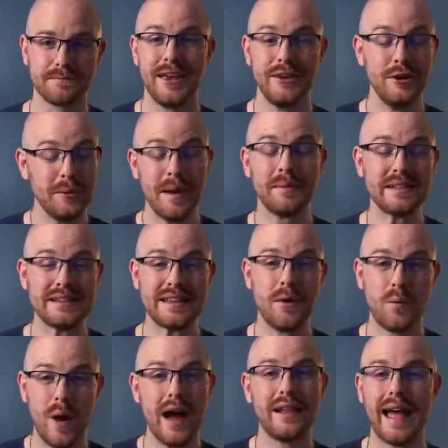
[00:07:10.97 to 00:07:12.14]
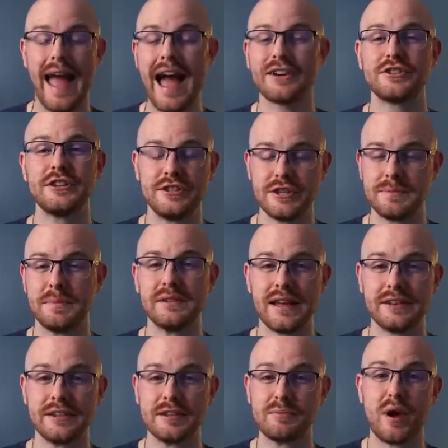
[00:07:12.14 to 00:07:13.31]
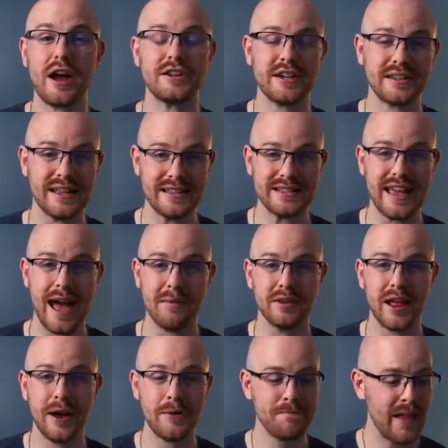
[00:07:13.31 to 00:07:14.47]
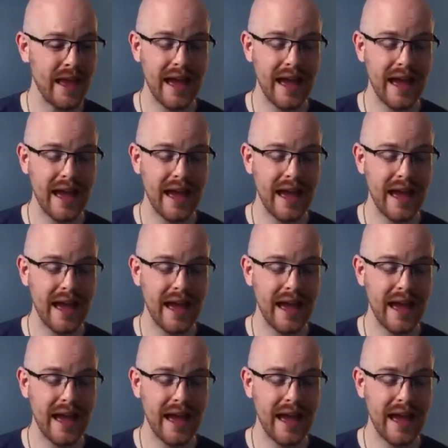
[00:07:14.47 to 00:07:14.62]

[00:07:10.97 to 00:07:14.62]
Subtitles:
You'll be able to say, well, I actually just built out this project in Tableau.